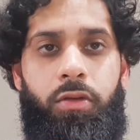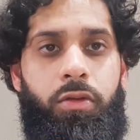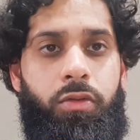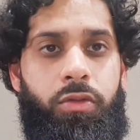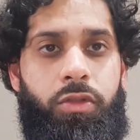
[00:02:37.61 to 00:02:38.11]

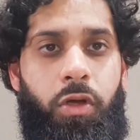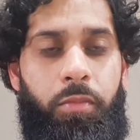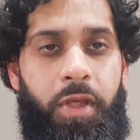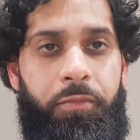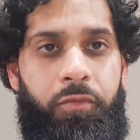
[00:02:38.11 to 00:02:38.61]
to
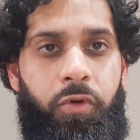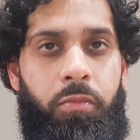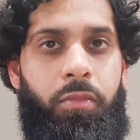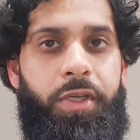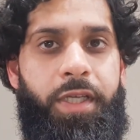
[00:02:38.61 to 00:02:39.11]
stop them
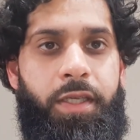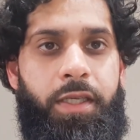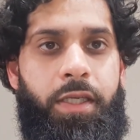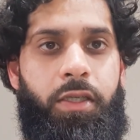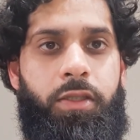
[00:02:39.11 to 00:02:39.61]
from leaking.